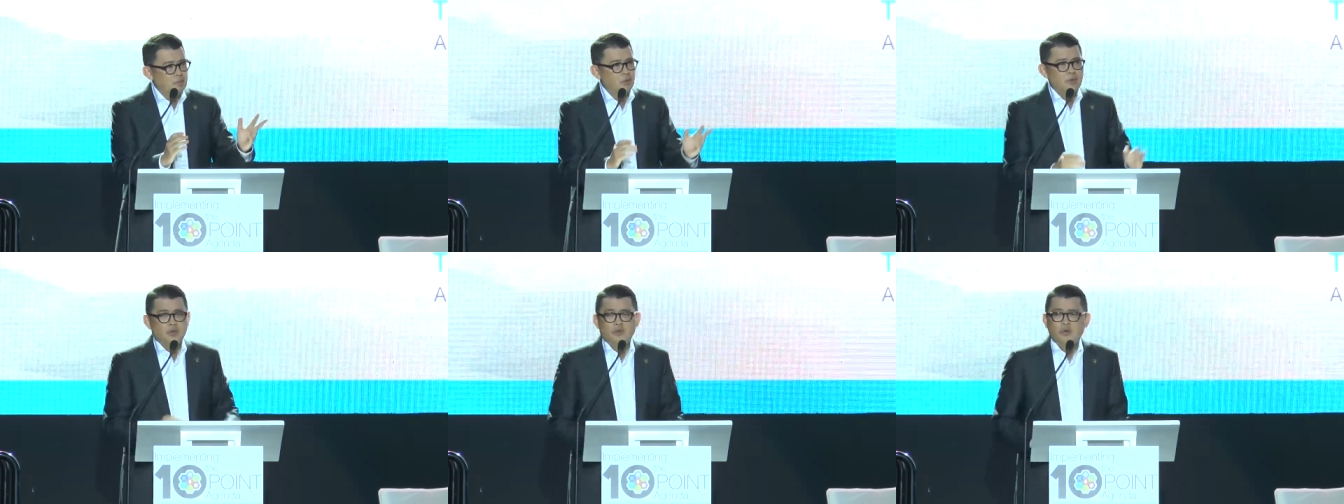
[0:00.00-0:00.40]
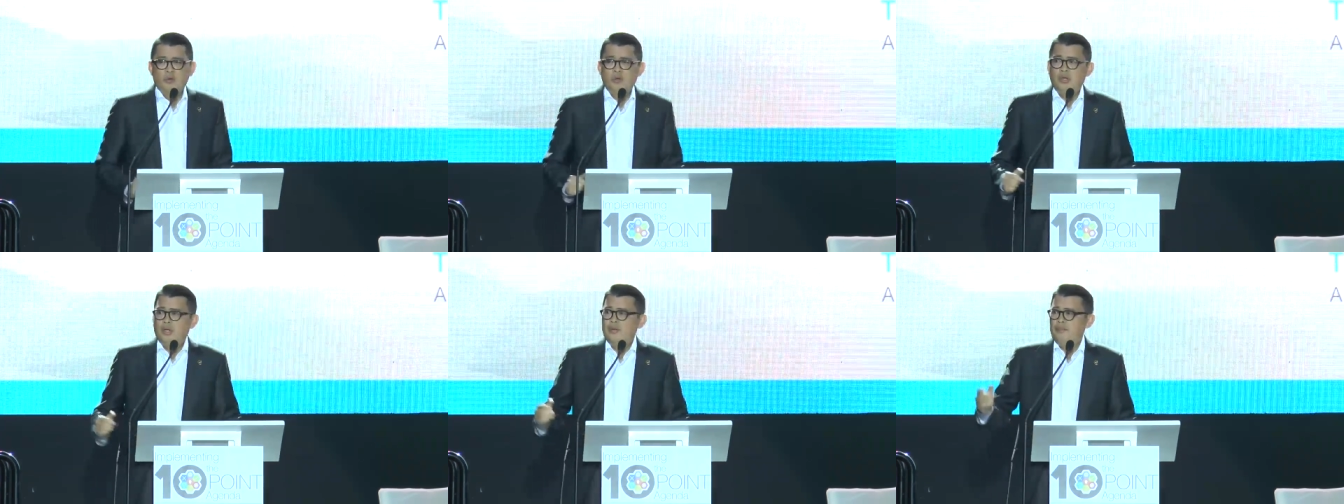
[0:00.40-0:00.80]

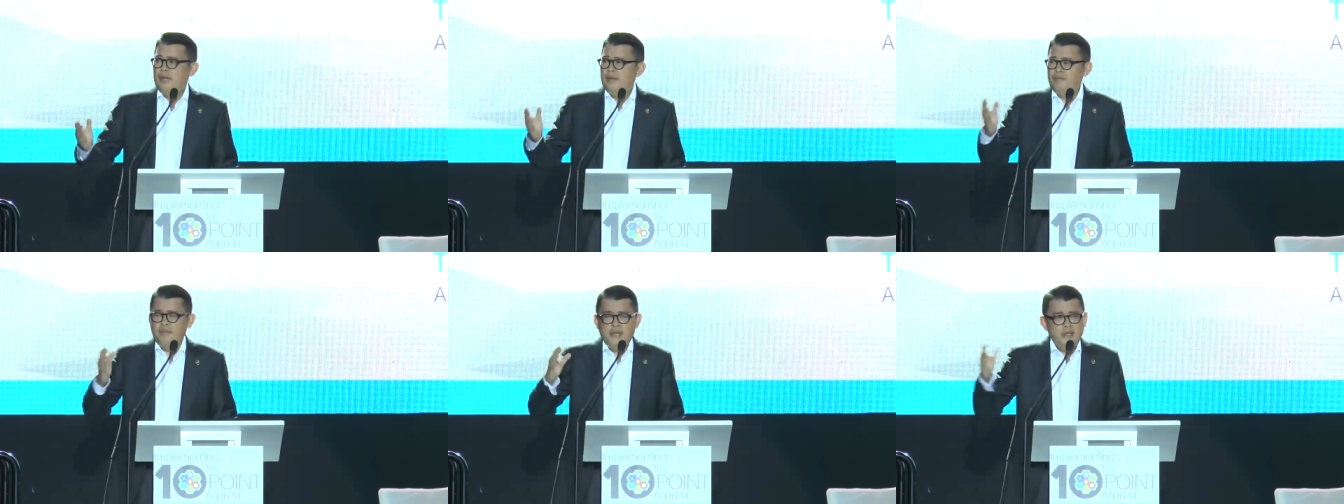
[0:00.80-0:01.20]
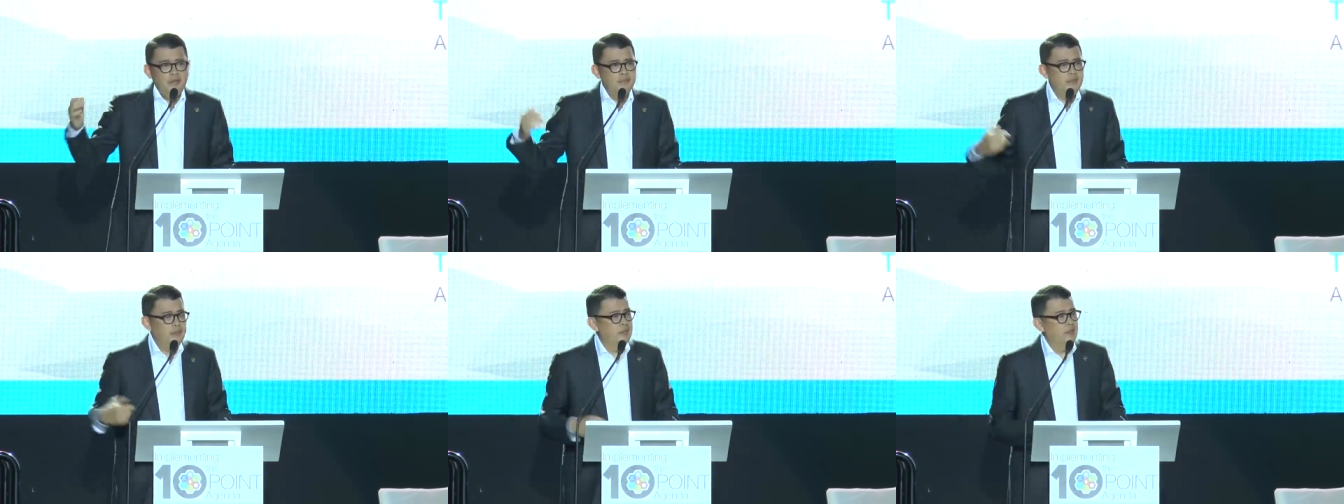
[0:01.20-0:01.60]
Coca-Cola, by
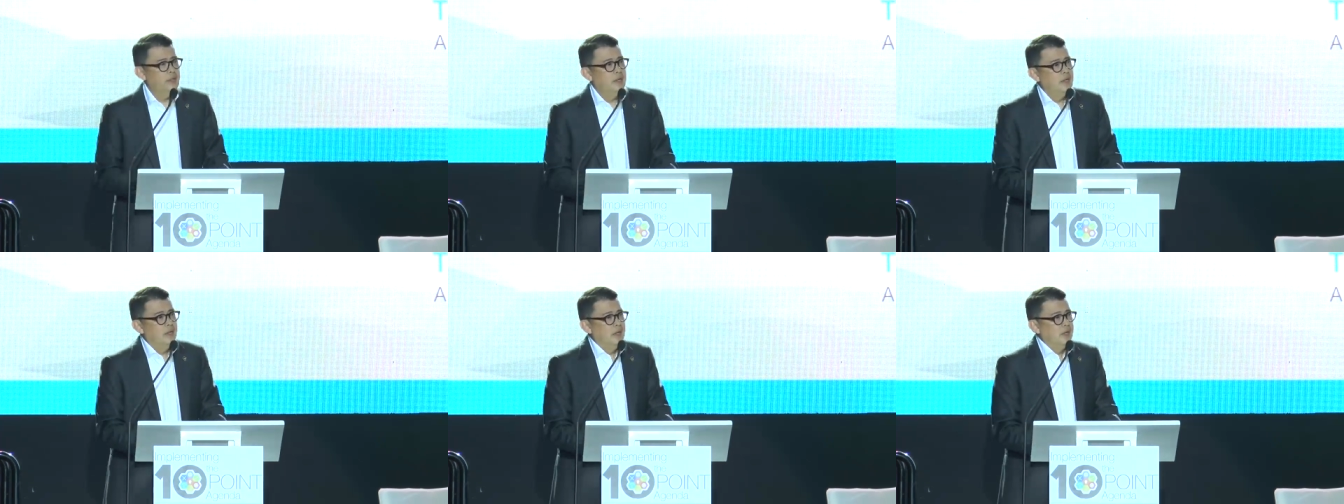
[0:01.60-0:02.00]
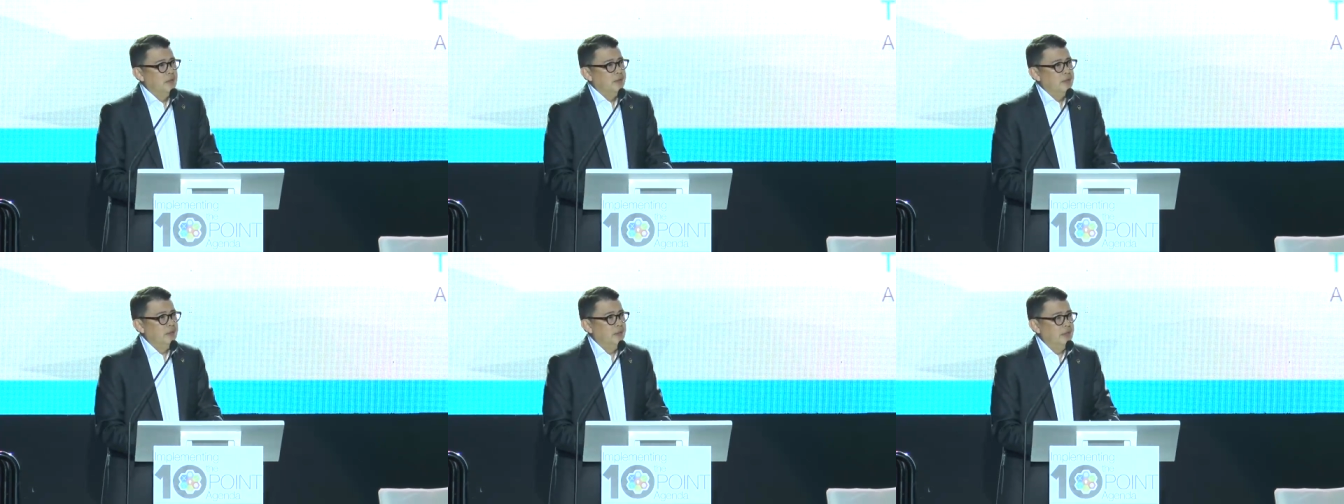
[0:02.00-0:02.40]
many of
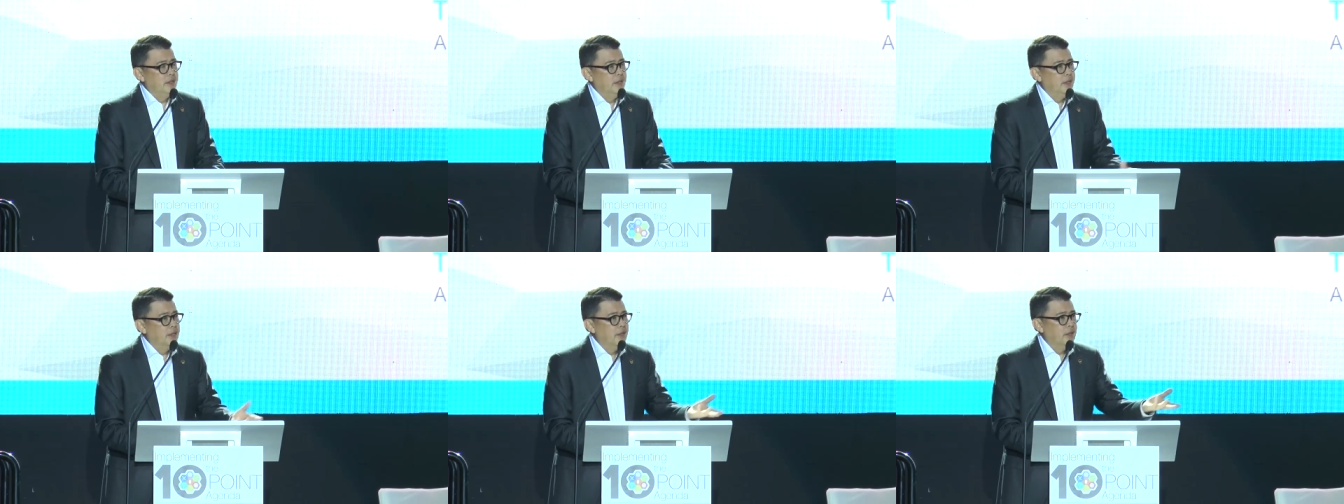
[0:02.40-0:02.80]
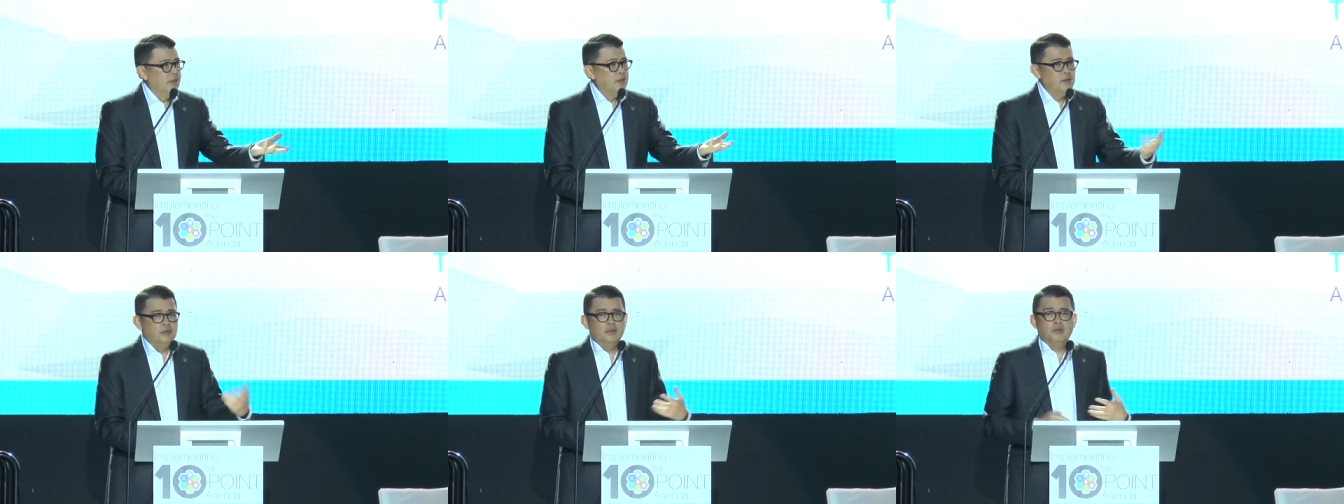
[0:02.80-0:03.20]

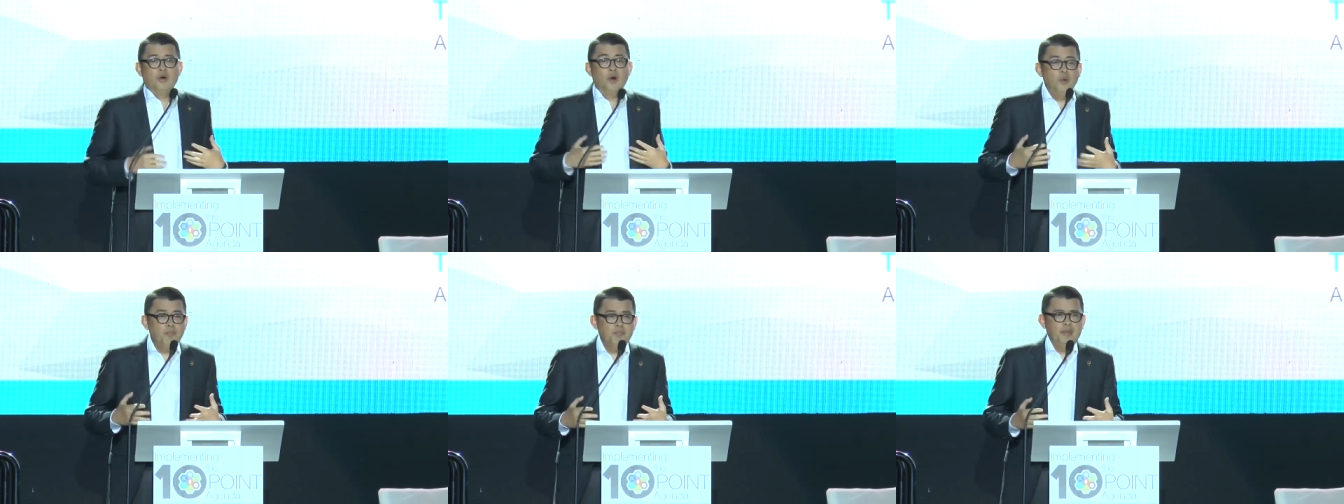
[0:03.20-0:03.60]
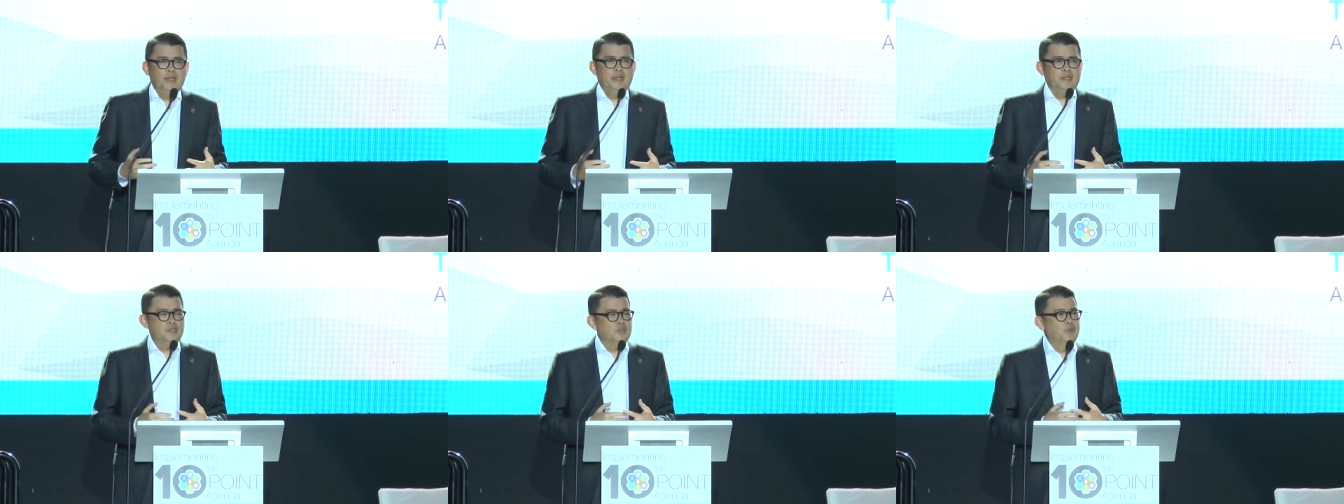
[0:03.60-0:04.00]
the
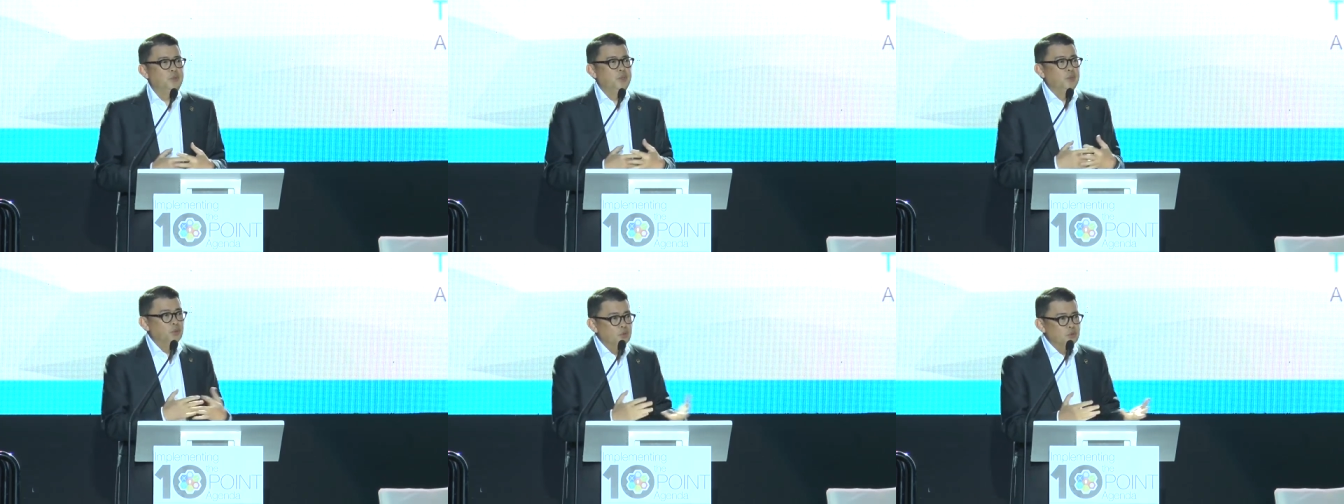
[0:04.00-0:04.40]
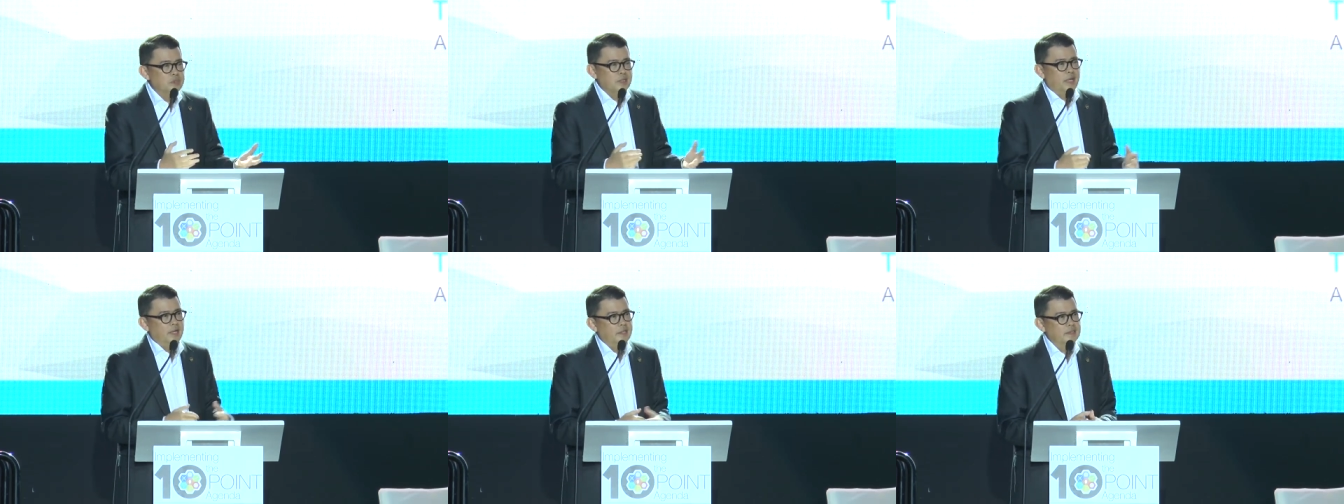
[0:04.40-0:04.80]
companies who
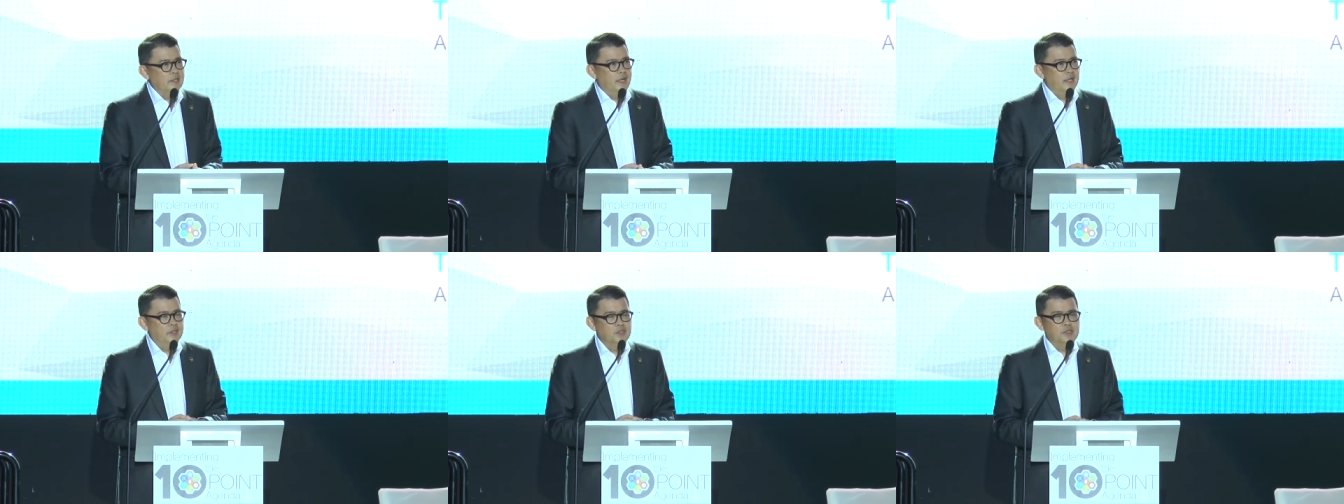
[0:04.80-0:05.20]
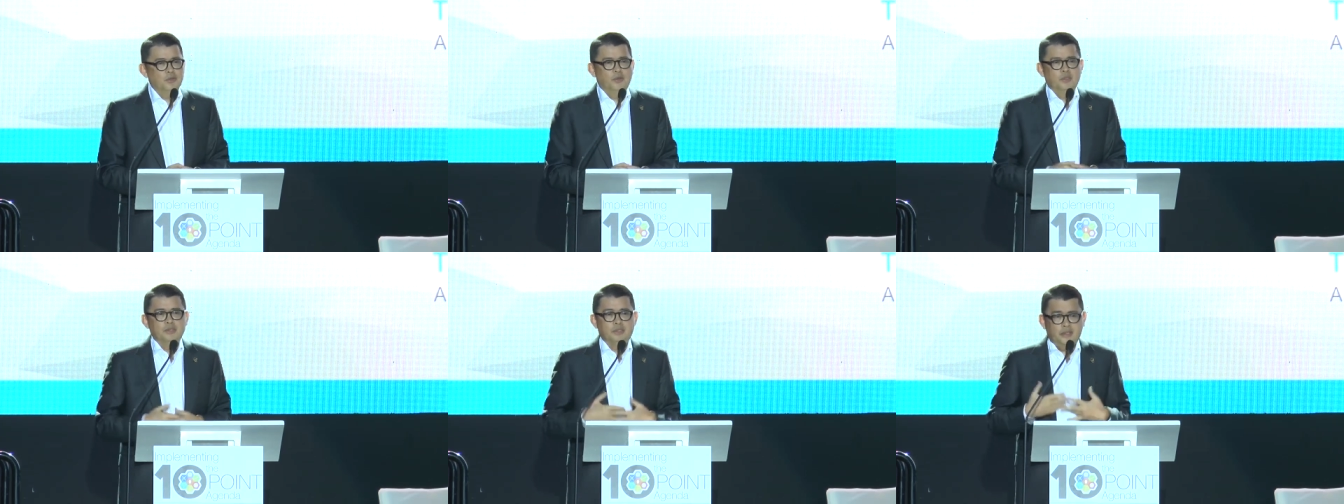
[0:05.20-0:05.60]
use sari-sari
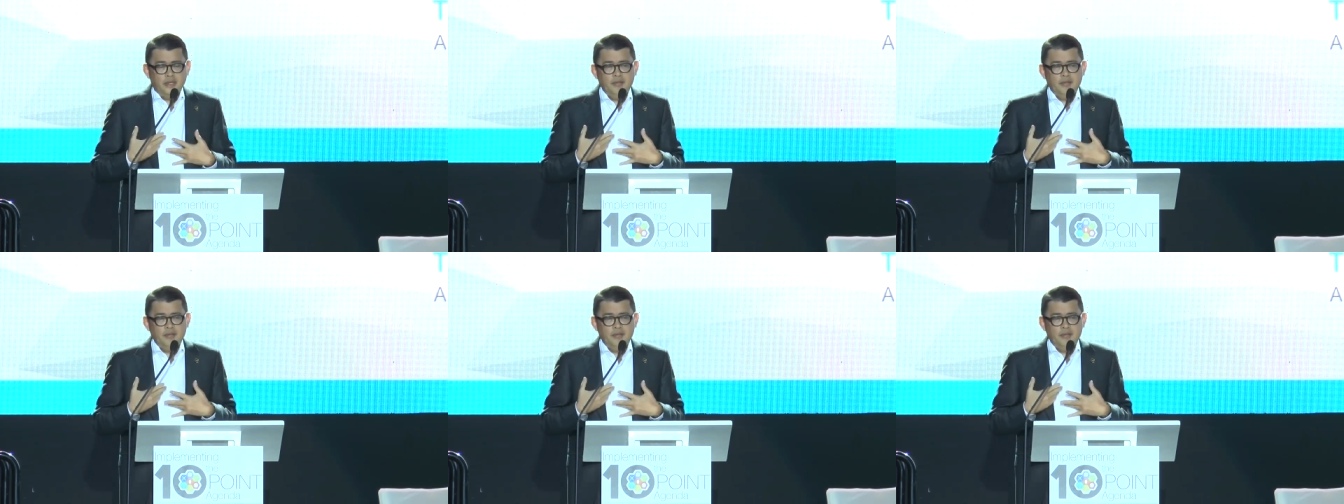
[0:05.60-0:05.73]
stores,